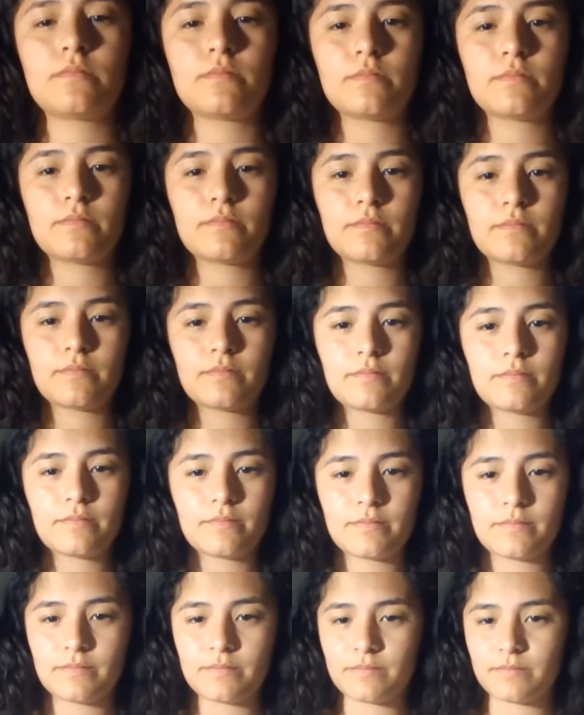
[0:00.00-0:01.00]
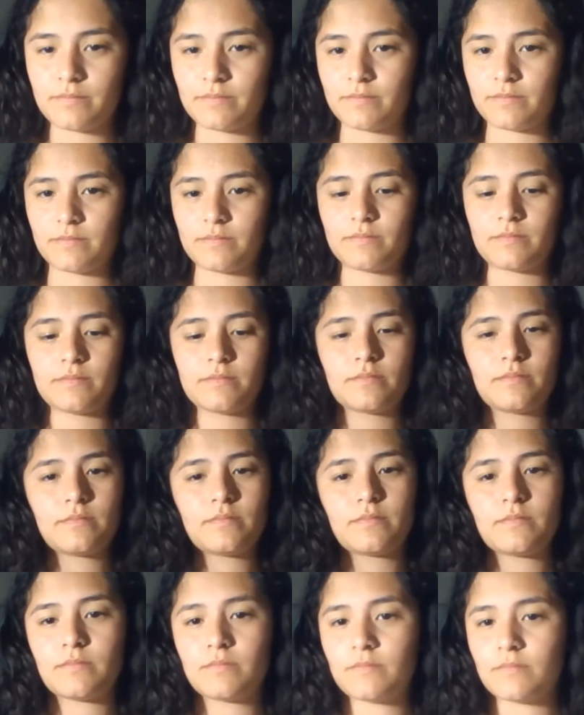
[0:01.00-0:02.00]

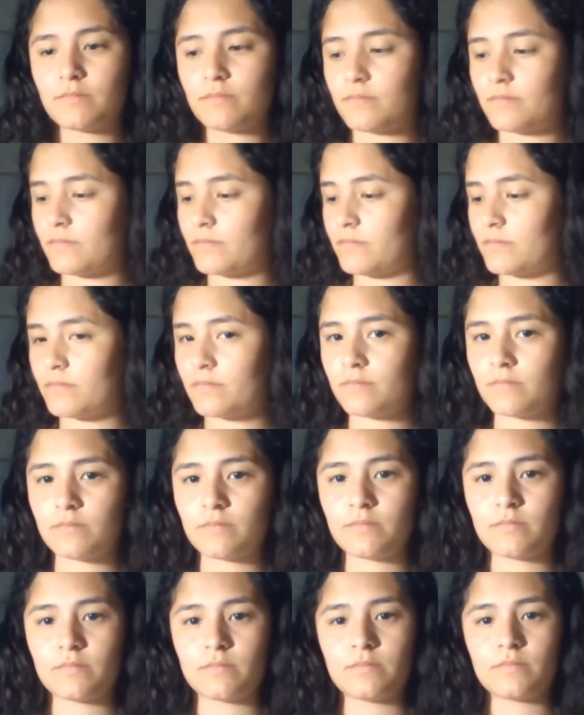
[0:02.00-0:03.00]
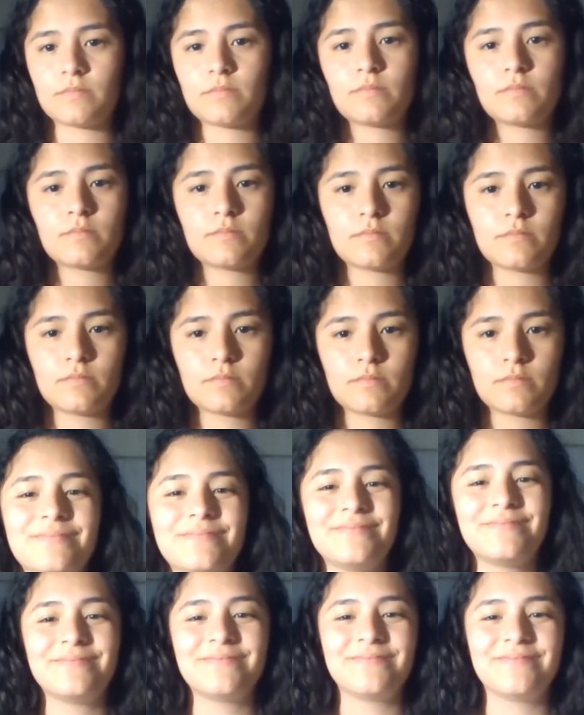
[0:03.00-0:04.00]

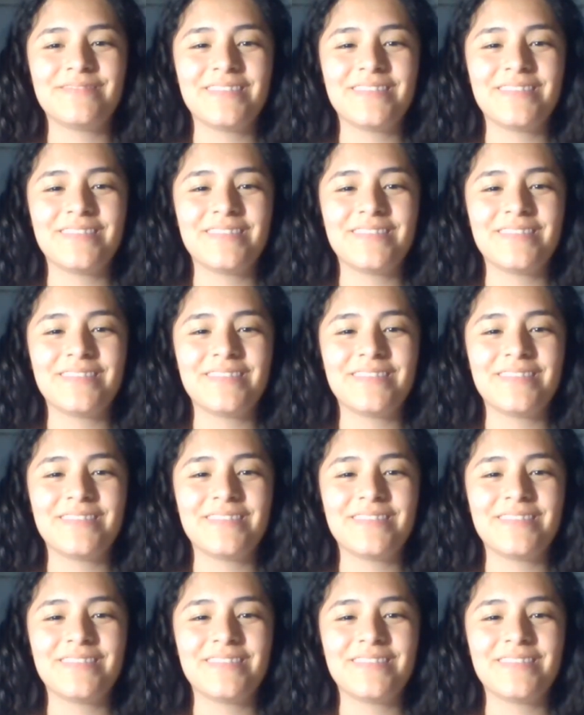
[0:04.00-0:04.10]
Nothing is said.